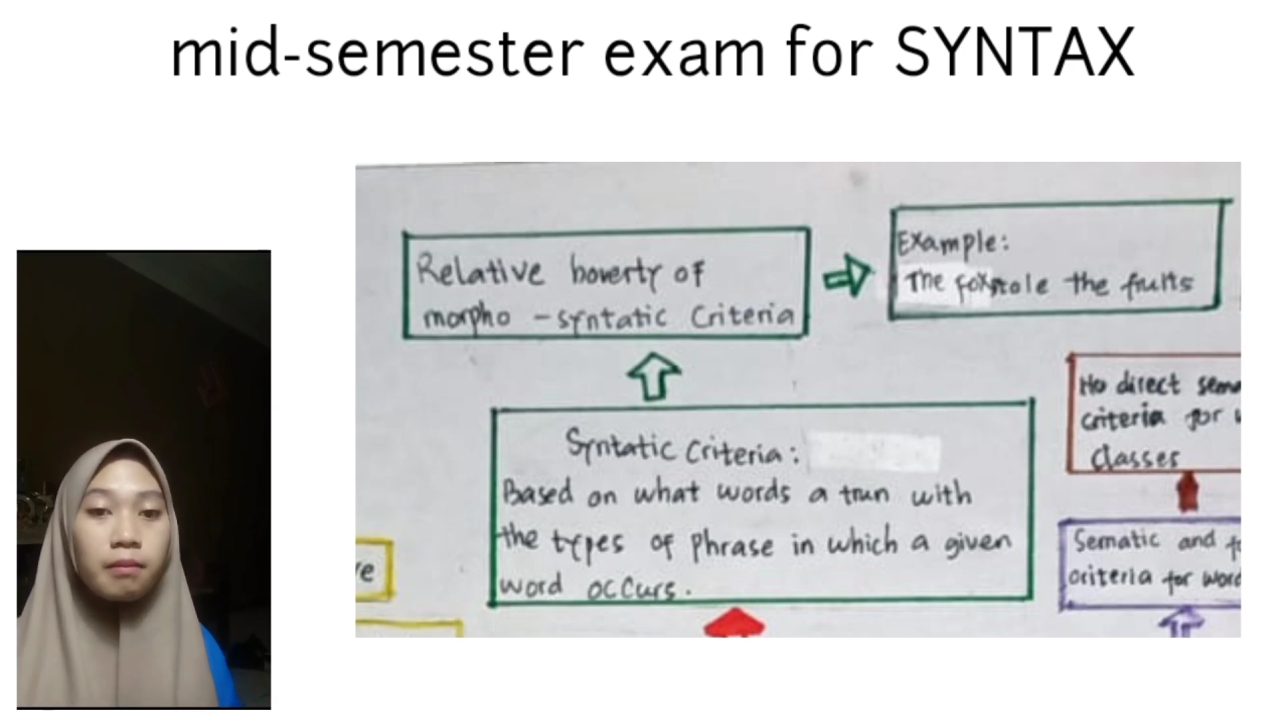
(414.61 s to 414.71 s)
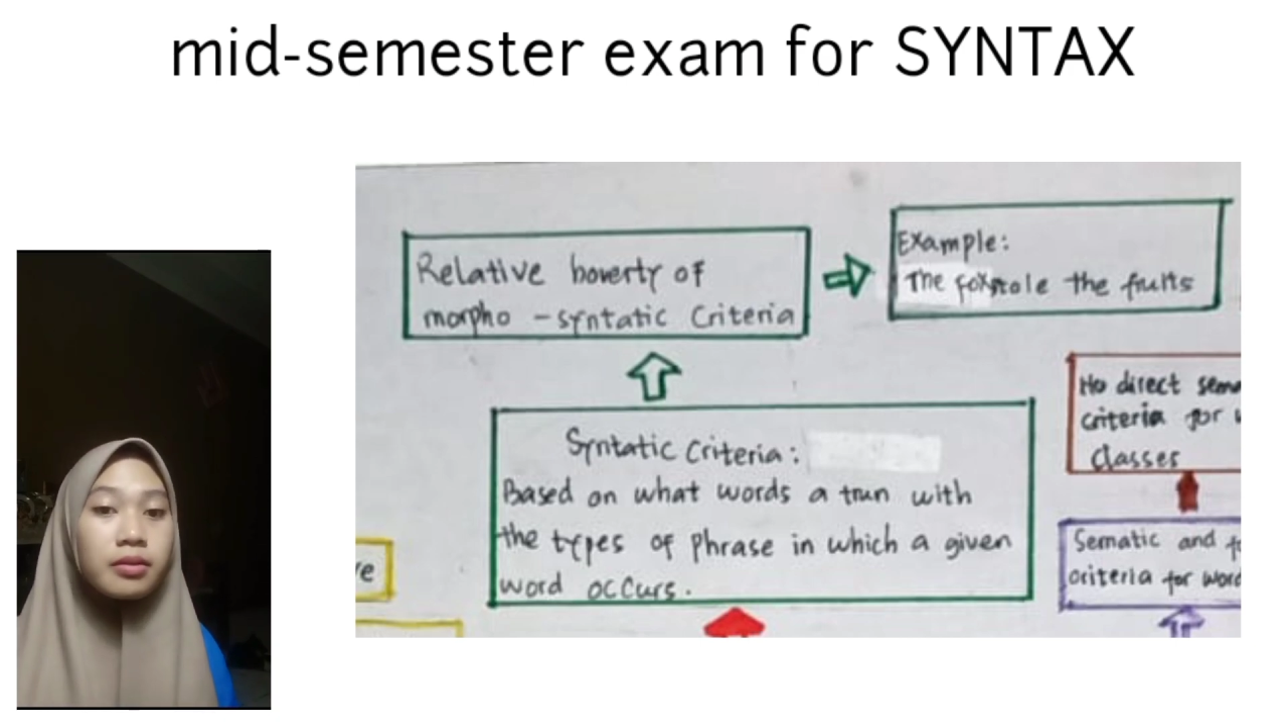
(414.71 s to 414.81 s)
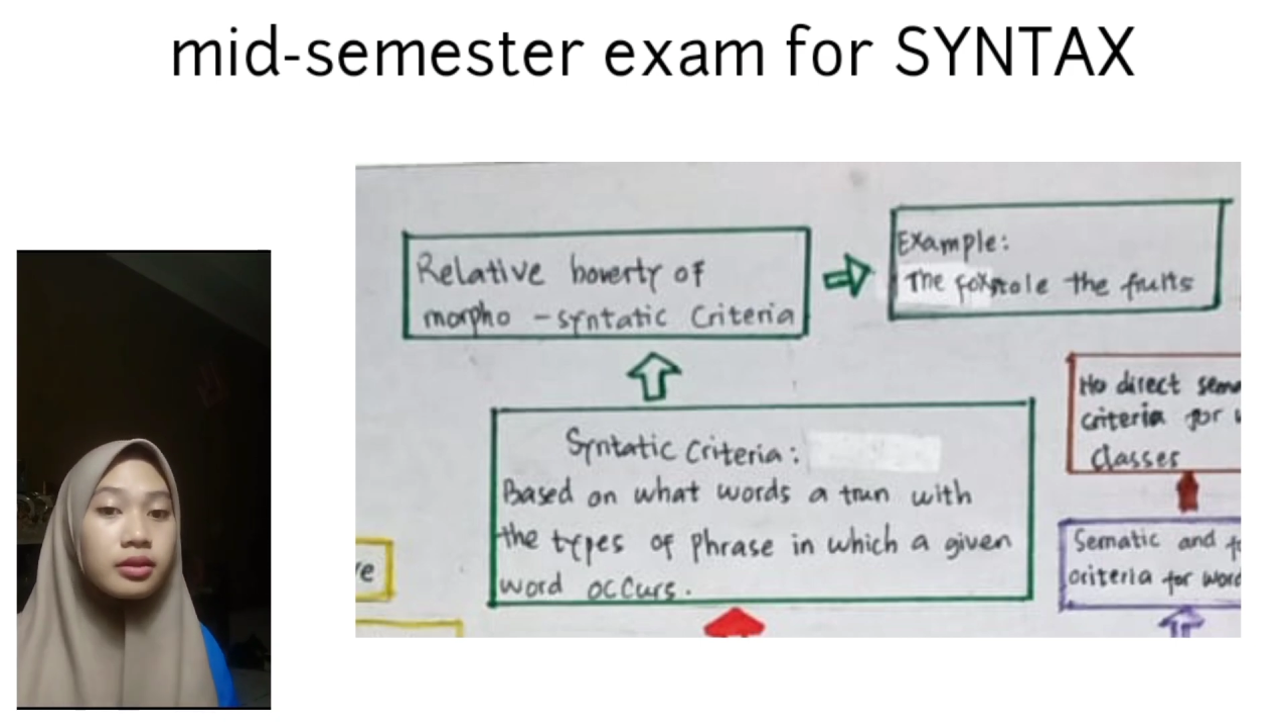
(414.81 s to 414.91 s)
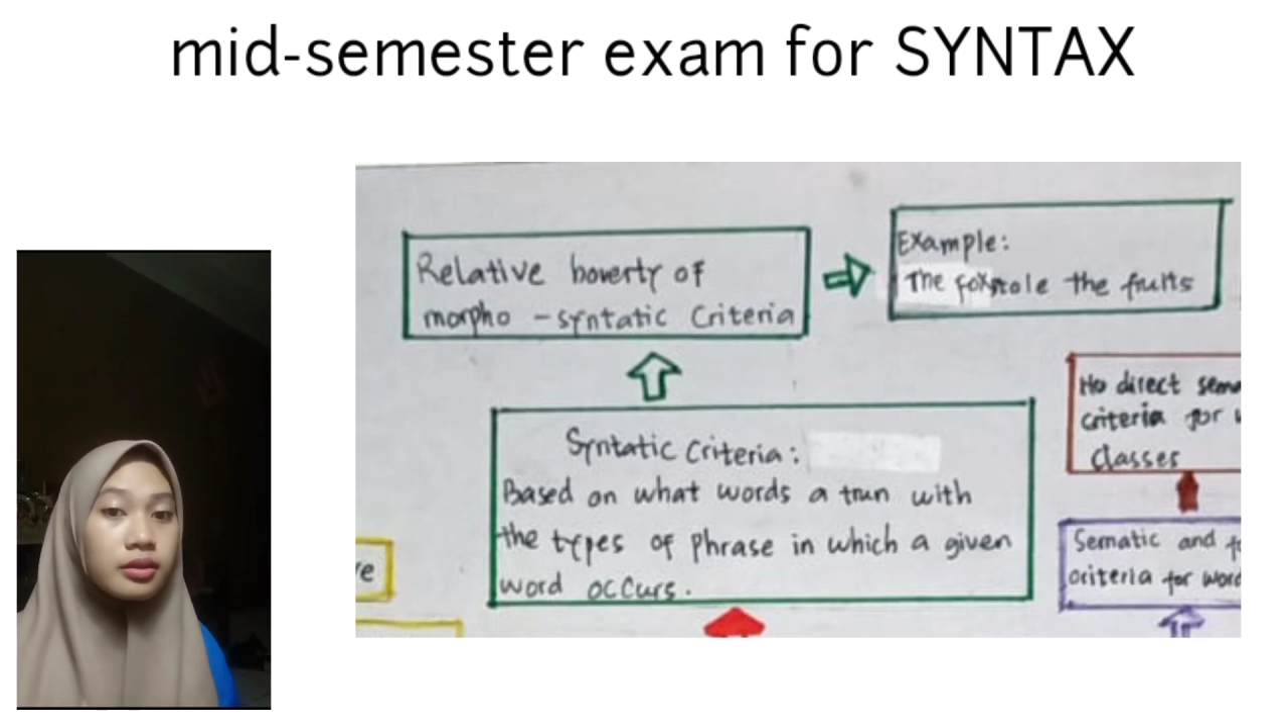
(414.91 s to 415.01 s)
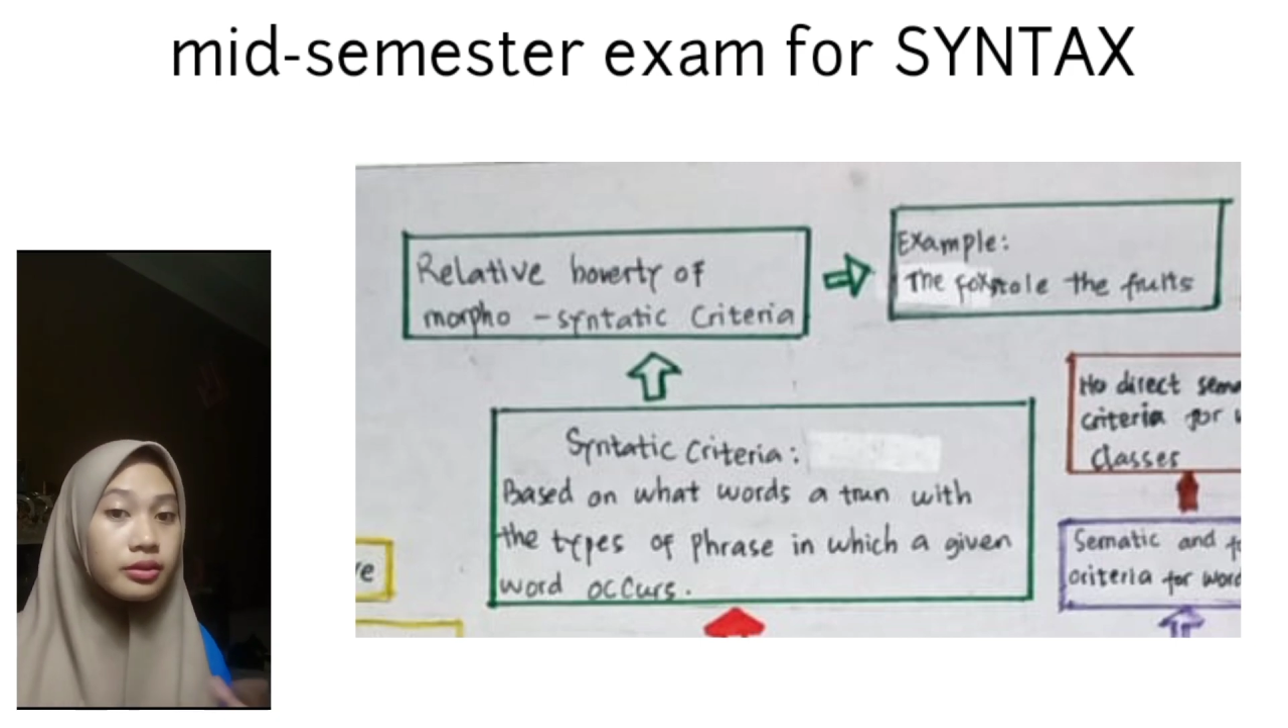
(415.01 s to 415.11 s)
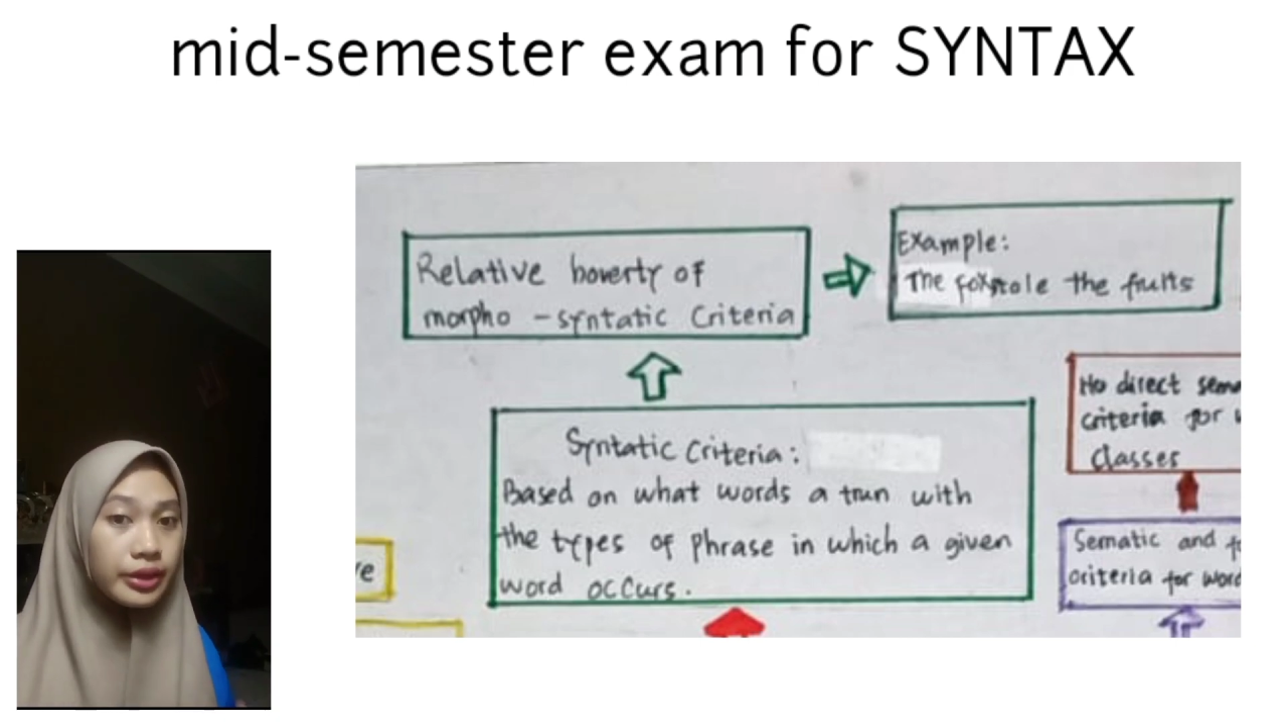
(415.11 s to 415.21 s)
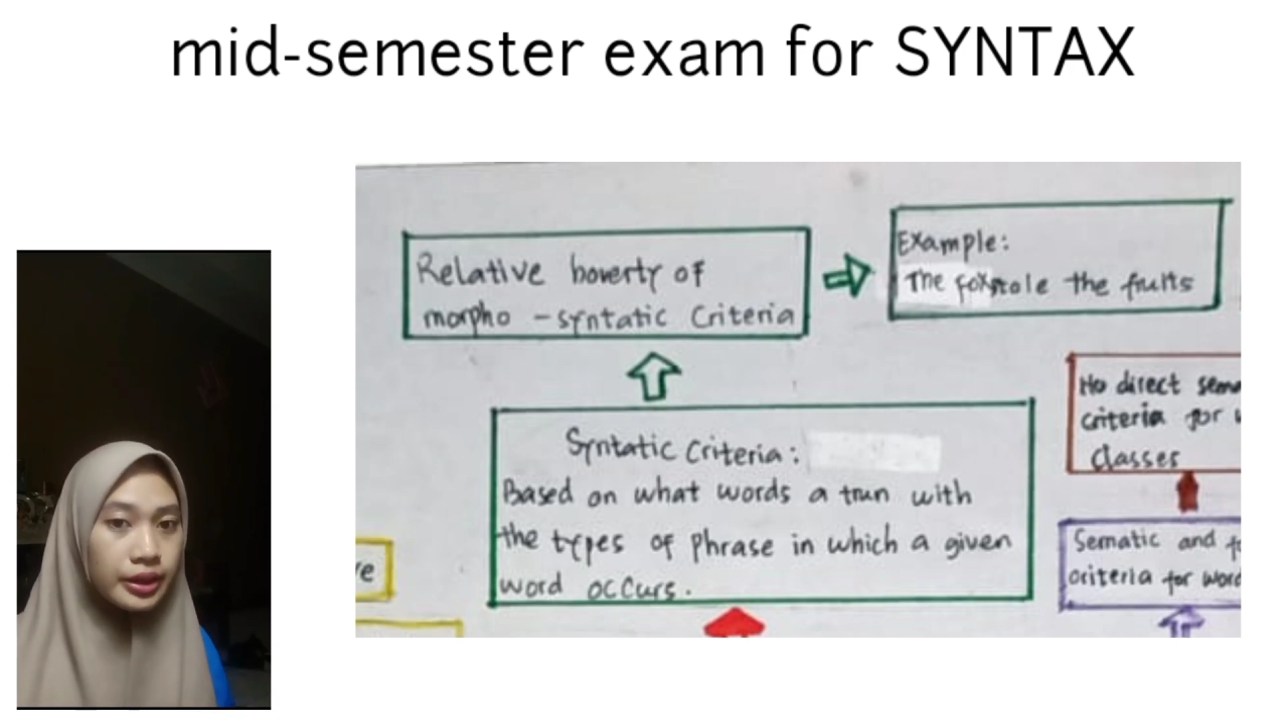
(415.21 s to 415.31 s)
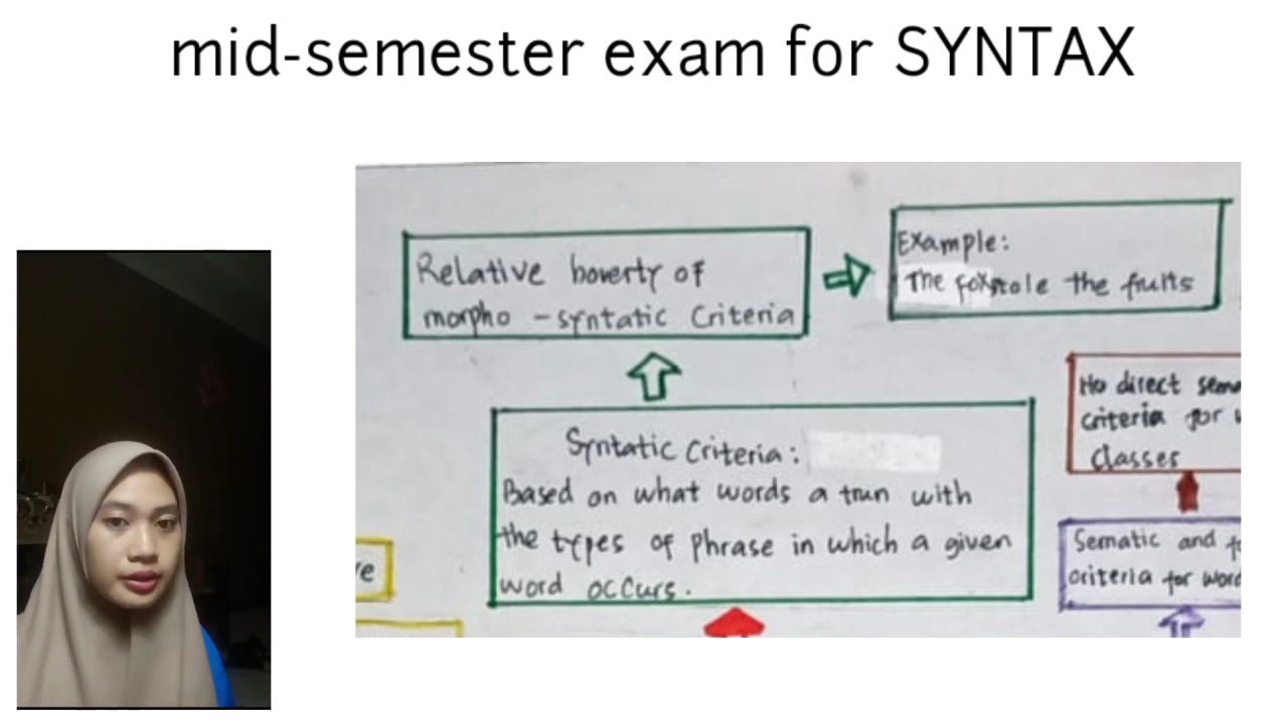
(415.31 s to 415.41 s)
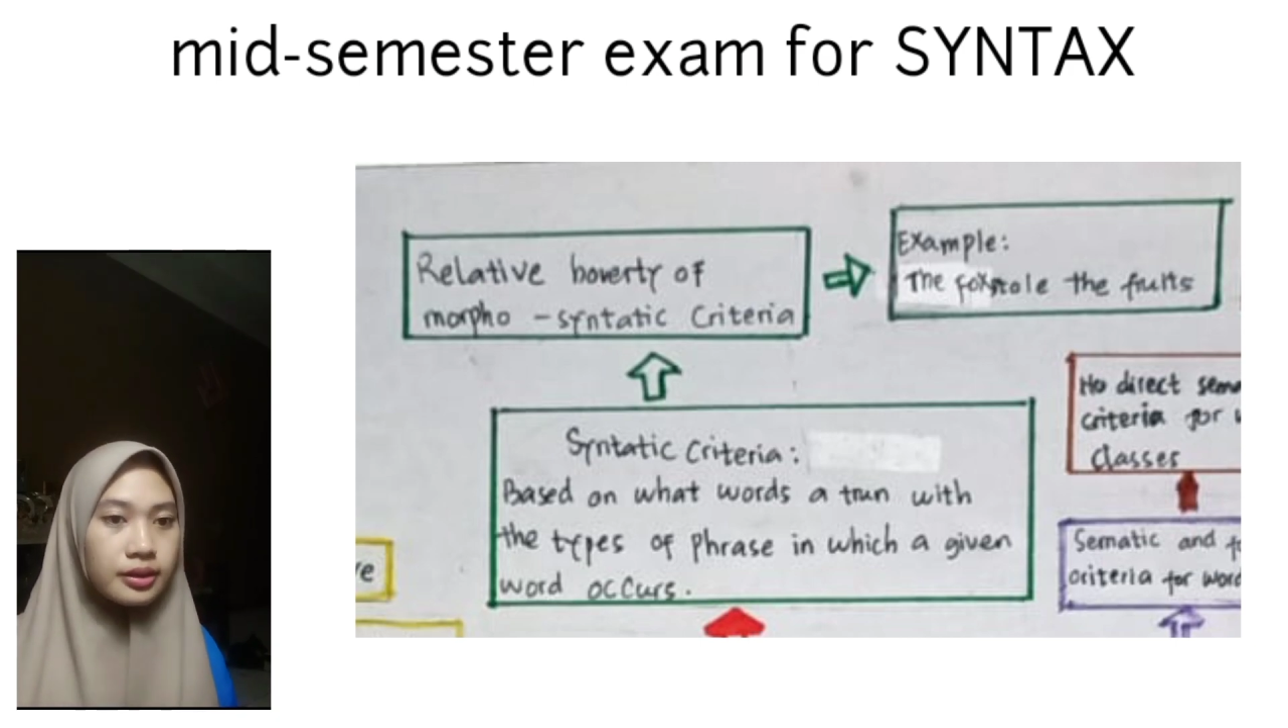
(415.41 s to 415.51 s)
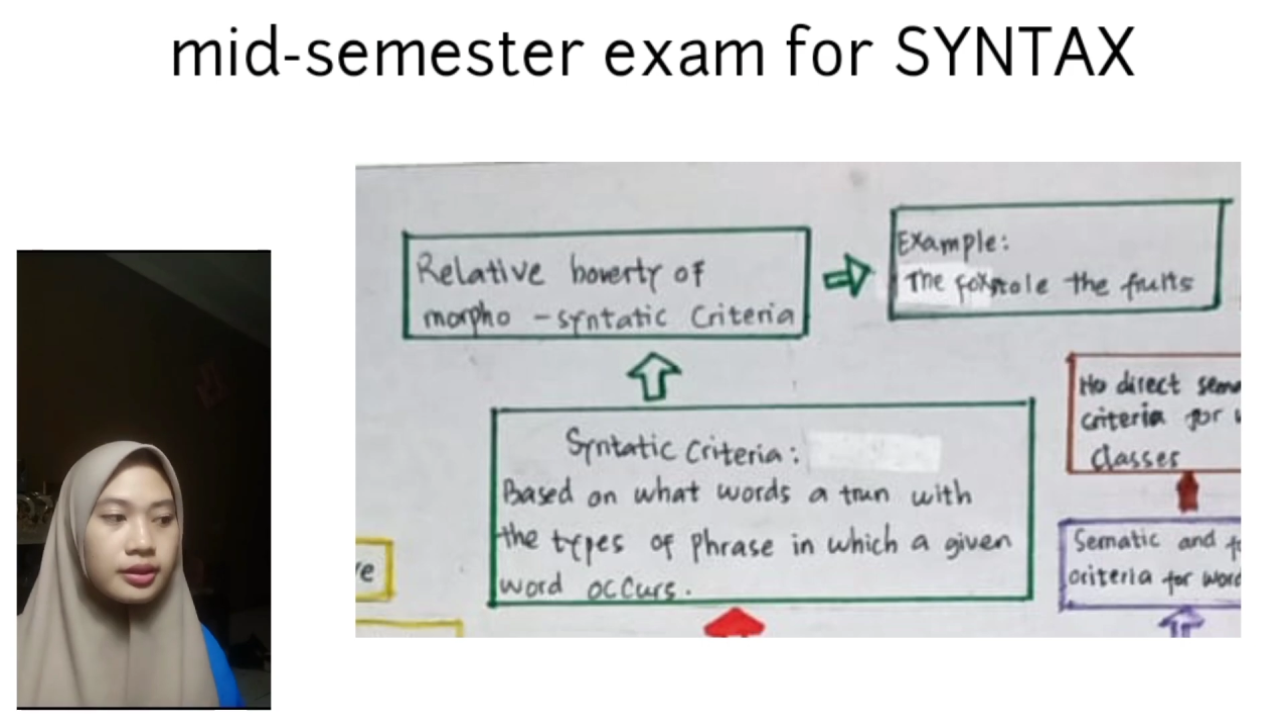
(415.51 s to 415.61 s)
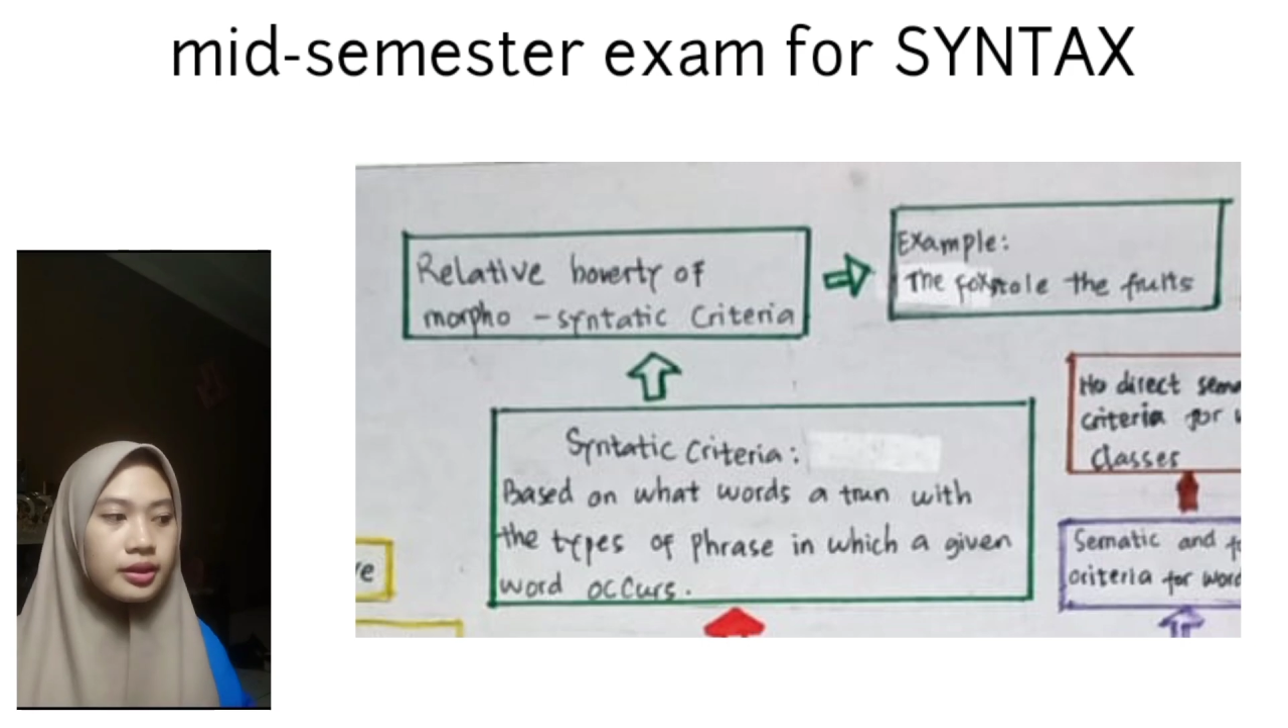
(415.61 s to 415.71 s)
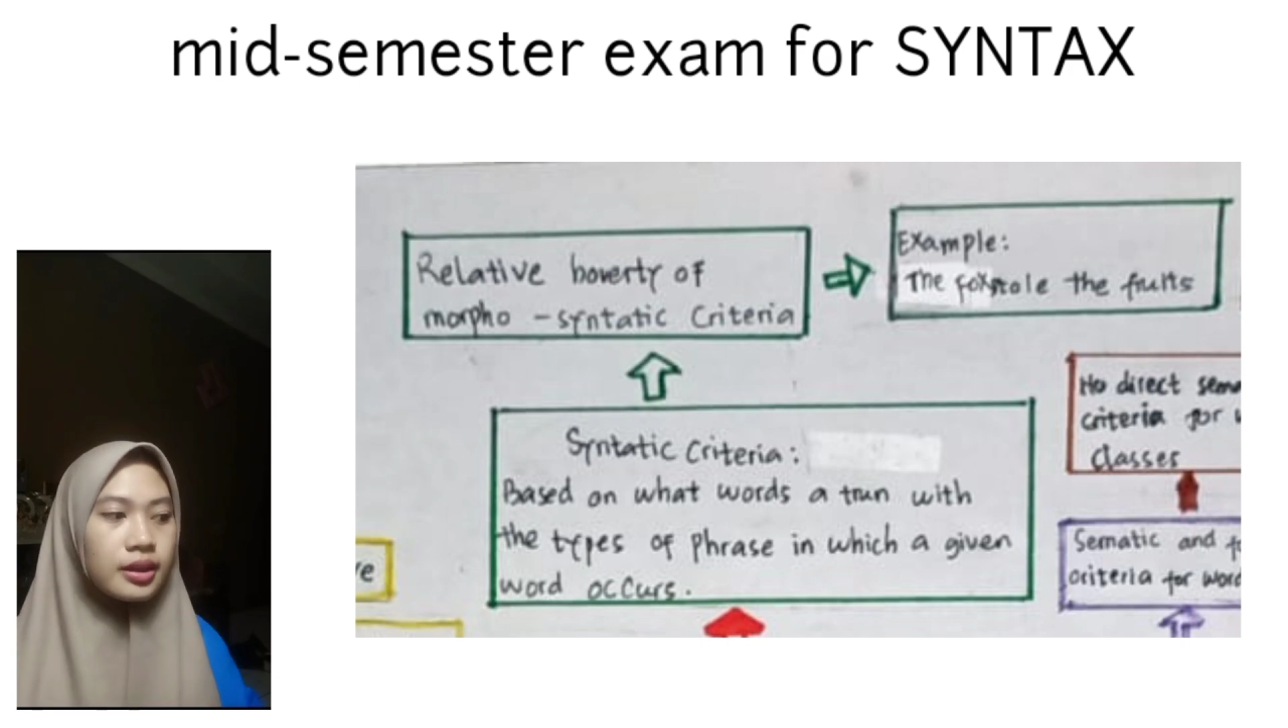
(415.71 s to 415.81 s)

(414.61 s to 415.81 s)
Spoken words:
greats.